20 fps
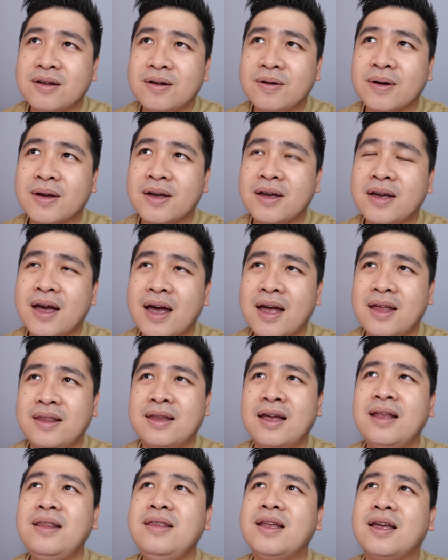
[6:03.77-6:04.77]
okay,
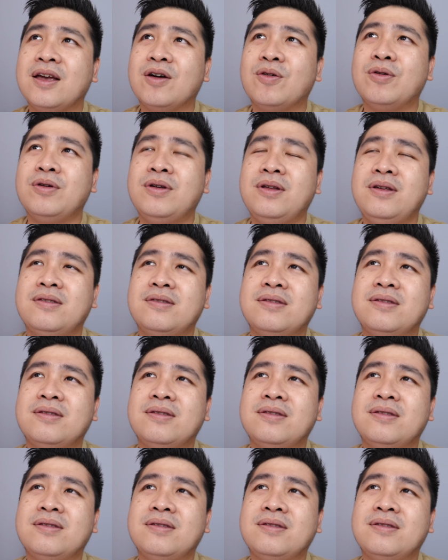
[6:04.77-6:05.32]
and then they only